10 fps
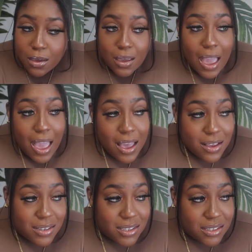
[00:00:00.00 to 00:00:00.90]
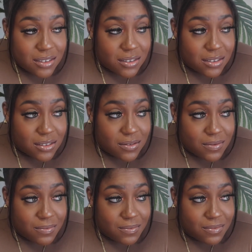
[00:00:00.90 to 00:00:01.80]
Yes.
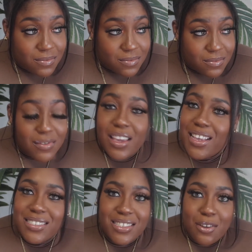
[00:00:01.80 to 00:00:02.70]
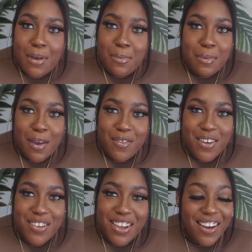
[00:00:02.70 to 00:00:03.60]
It still might be my
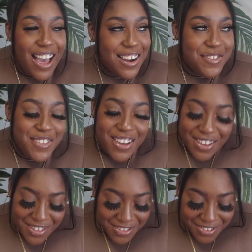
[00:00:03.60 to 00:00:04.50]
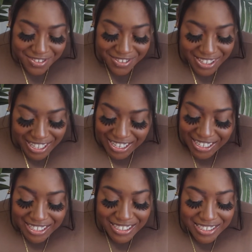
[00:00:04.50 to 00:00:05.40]
favorite, y'all. I don't know.
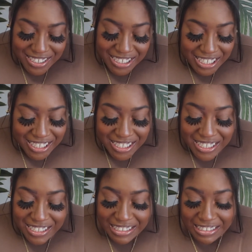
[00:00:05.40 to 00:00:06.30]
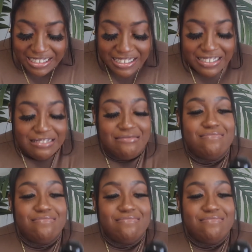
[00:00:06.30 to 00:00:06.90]
She is good.